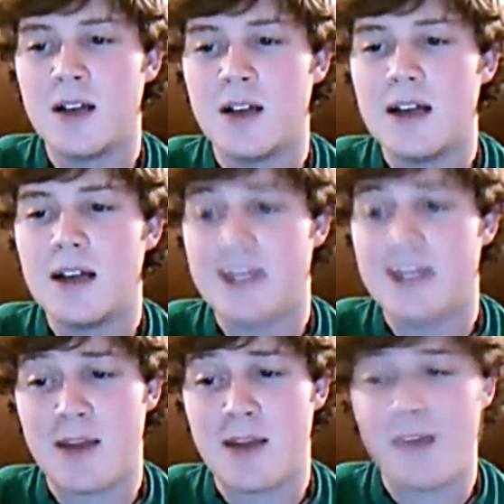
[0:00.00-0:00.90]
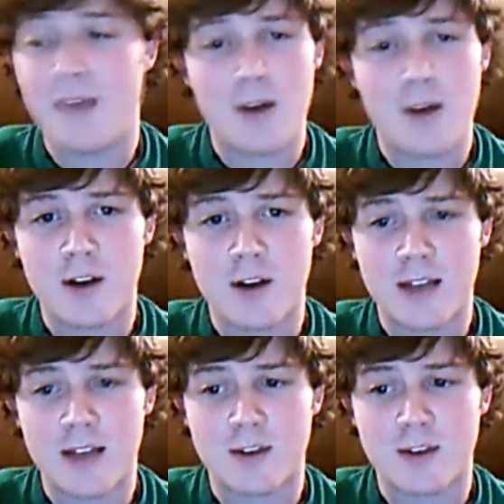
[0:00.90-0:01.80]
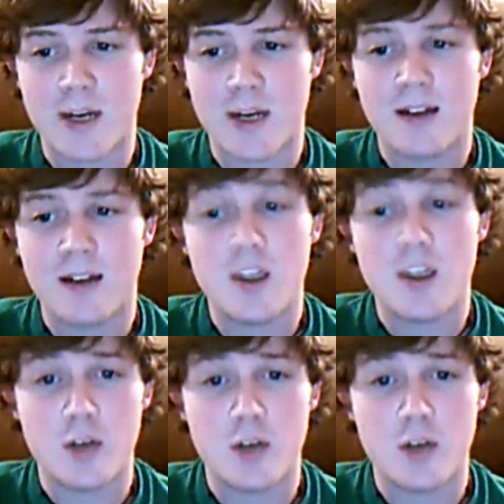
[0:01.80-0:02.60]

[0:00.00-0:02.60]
Sammy, if you haven't heard that story, you should.